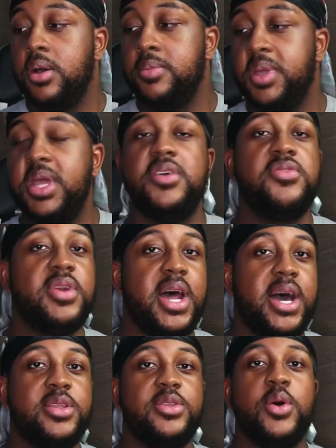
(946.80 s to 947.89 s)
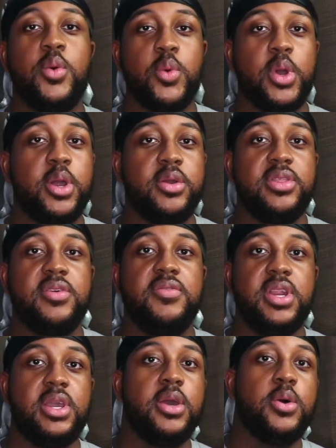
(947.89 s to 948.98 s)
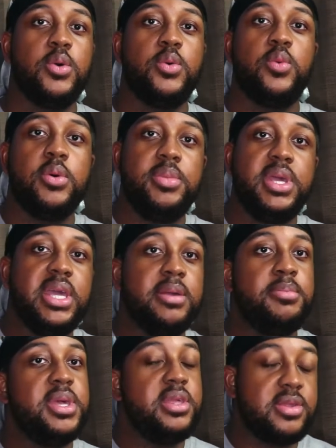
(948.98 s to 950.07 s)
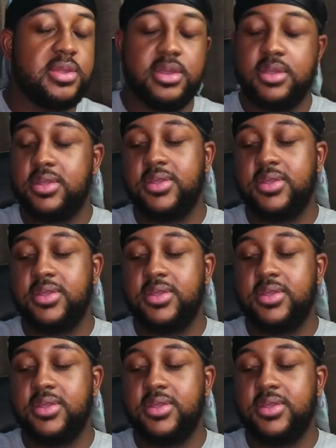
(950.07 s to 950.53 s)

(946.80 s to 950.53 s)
If not, don't worry. The video will be in pieces.